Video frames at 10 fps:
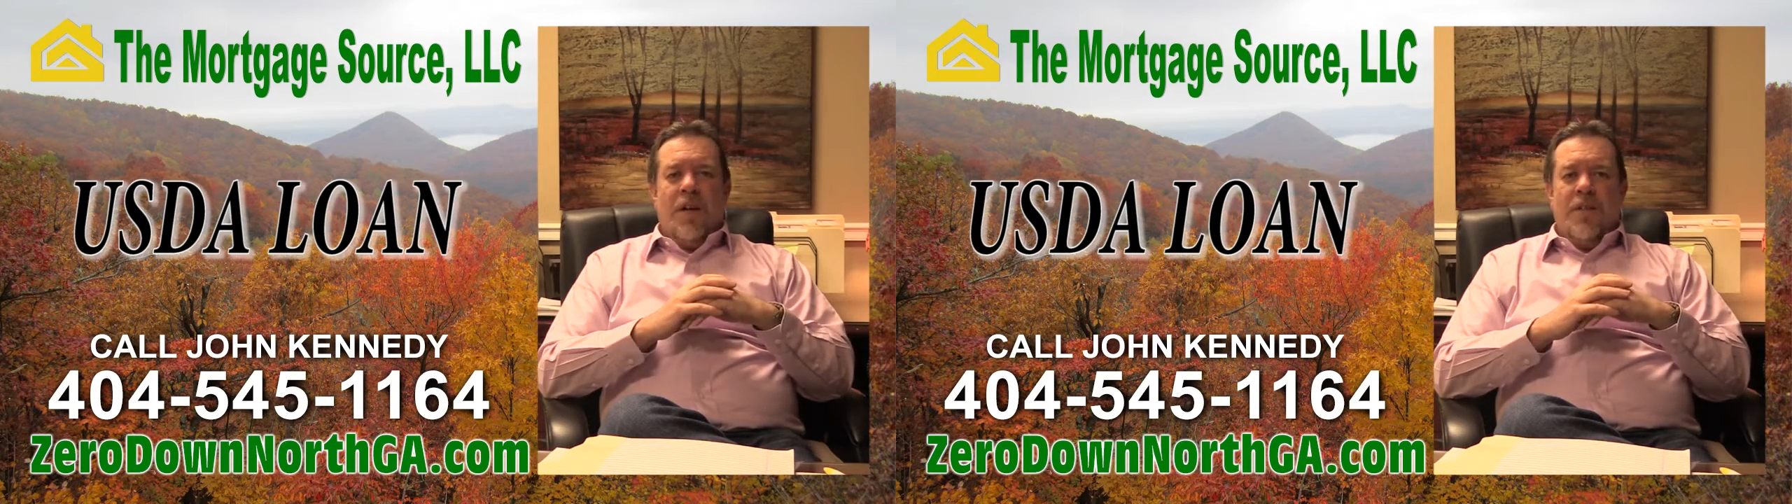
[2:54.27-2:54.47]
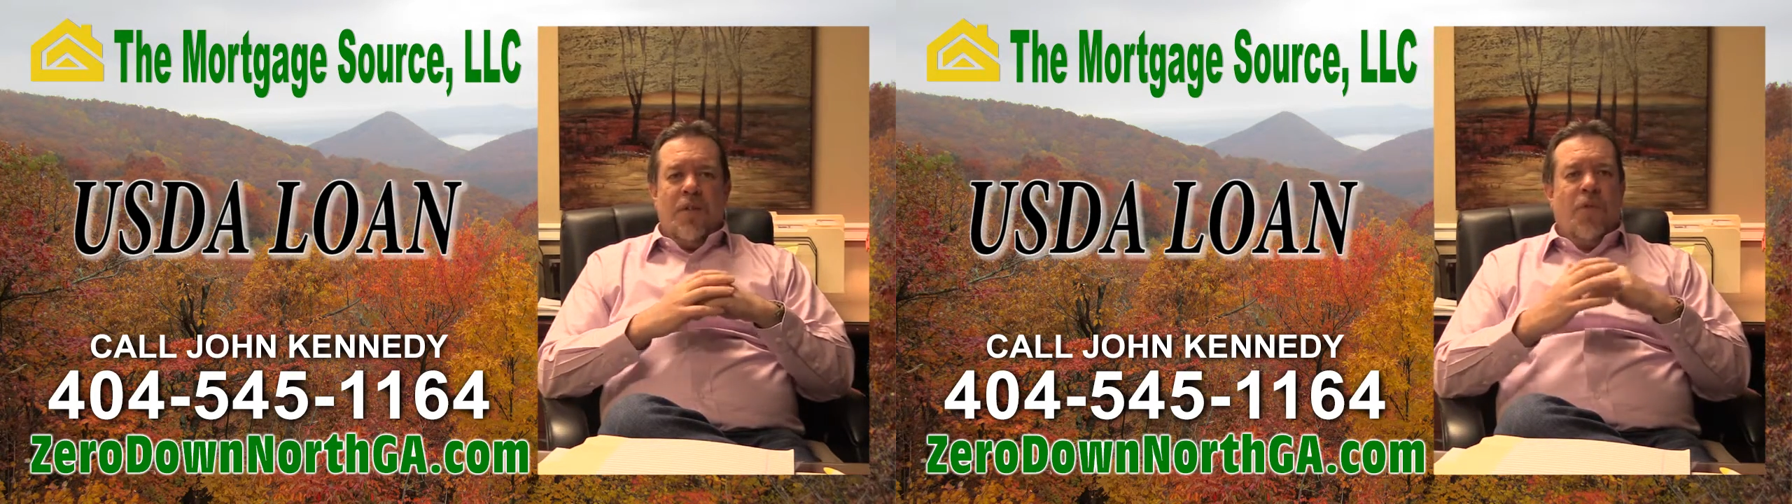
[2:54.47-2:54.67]

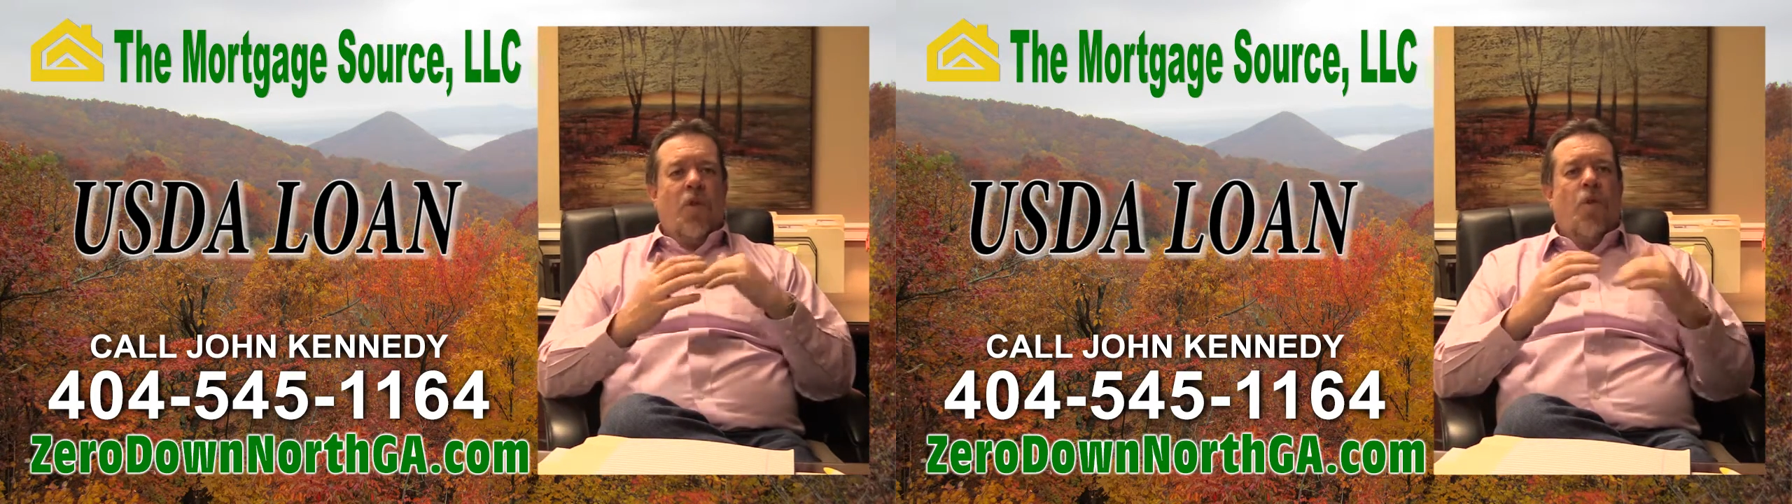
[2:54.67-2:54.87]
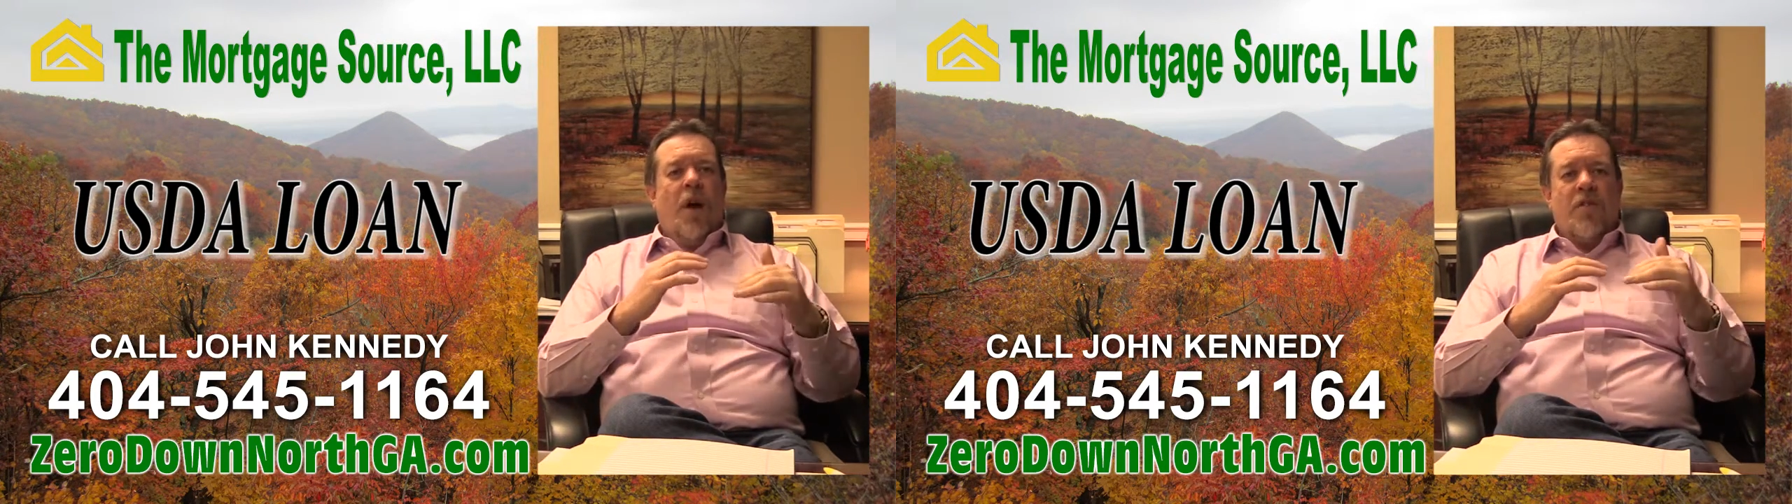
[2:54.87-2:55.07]

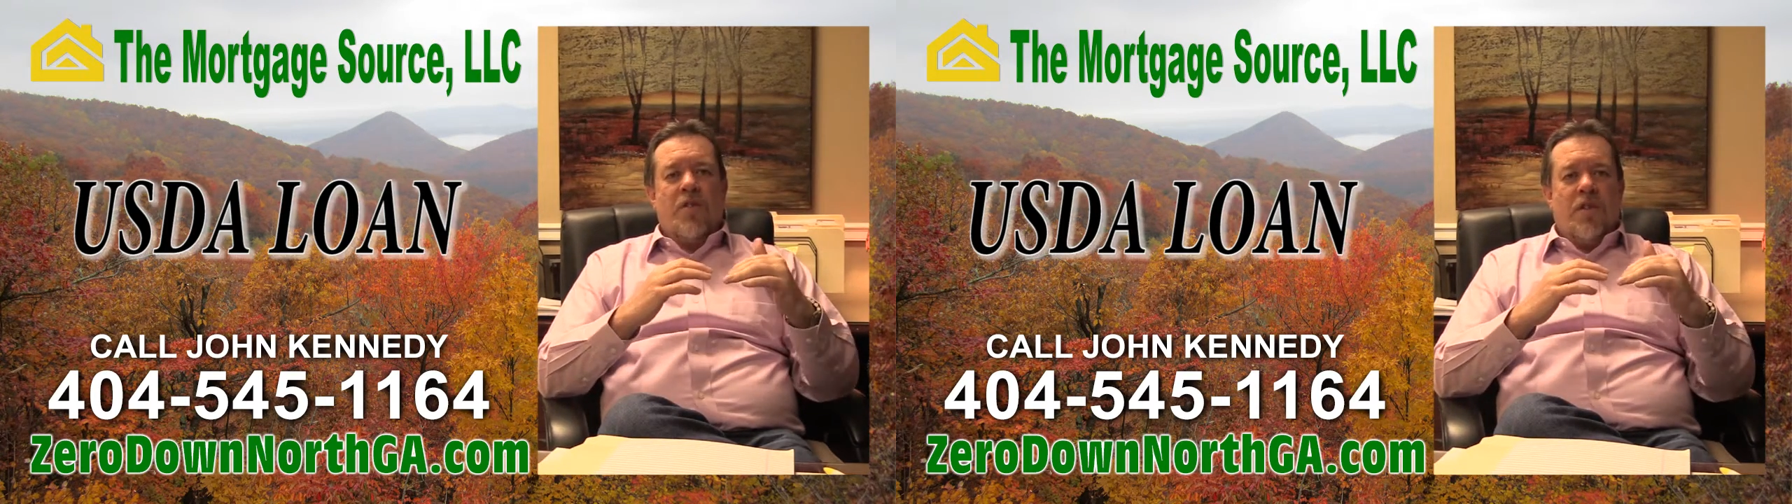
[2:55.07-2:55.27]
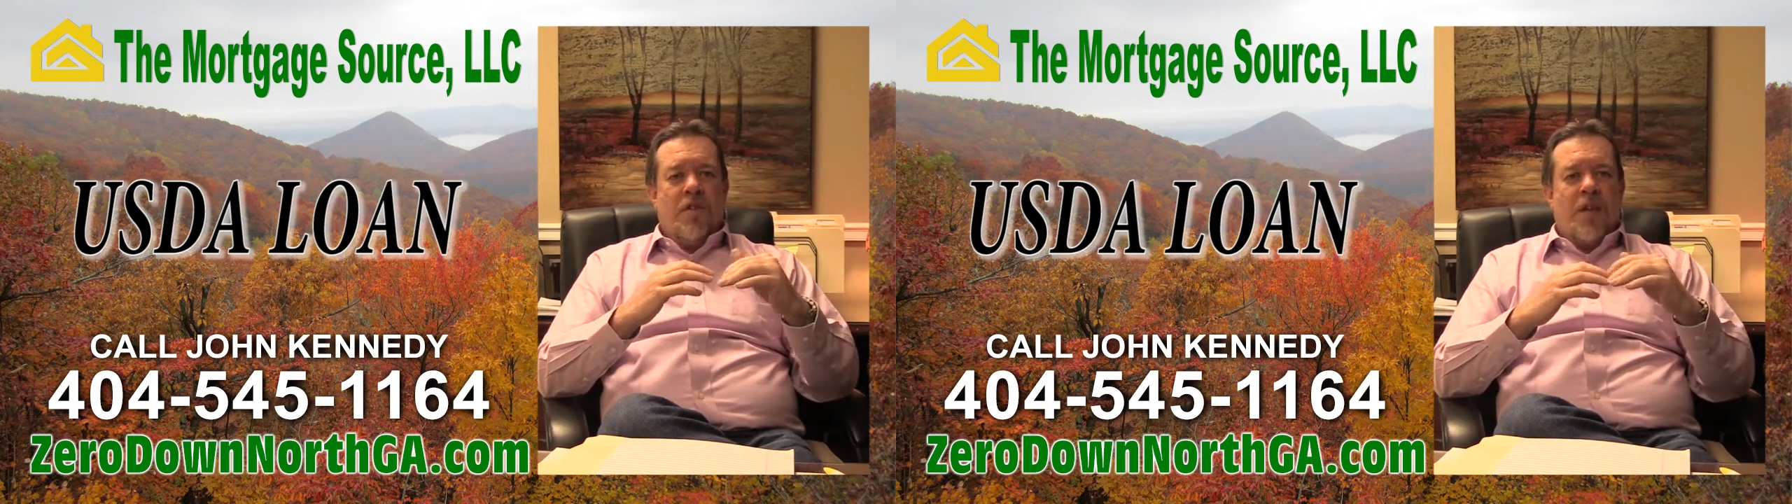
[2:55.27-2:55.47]
different
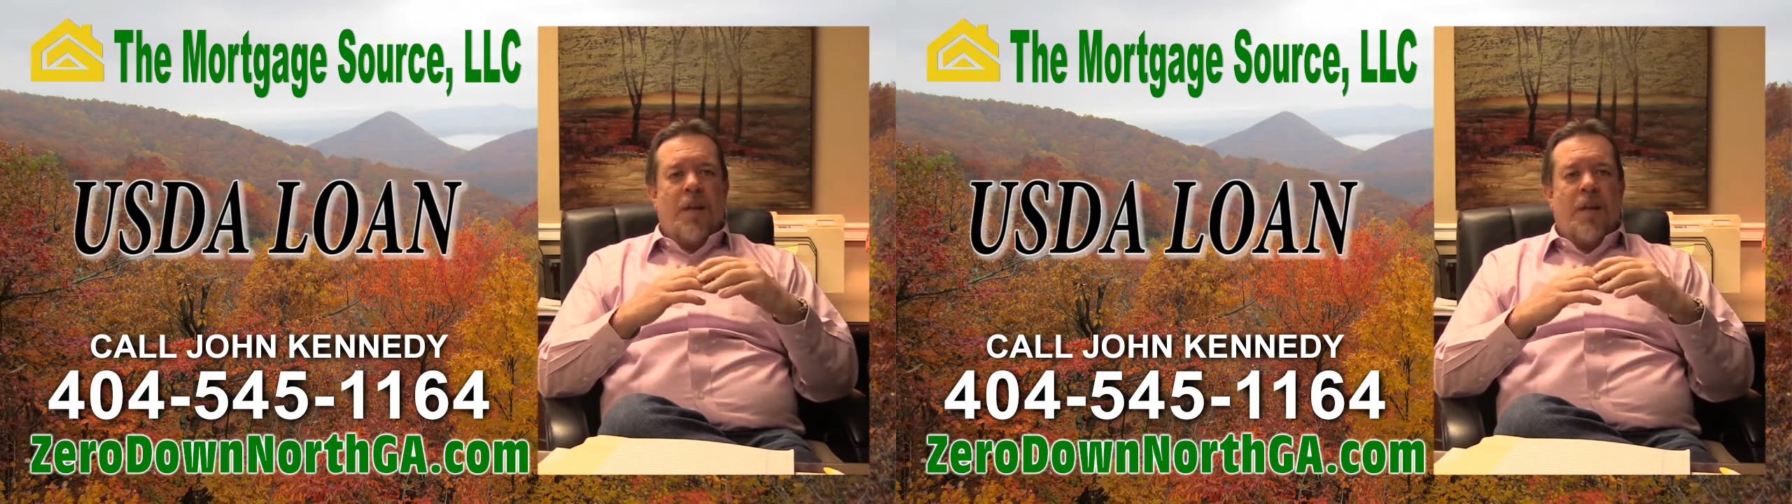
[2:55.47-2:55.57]
questions.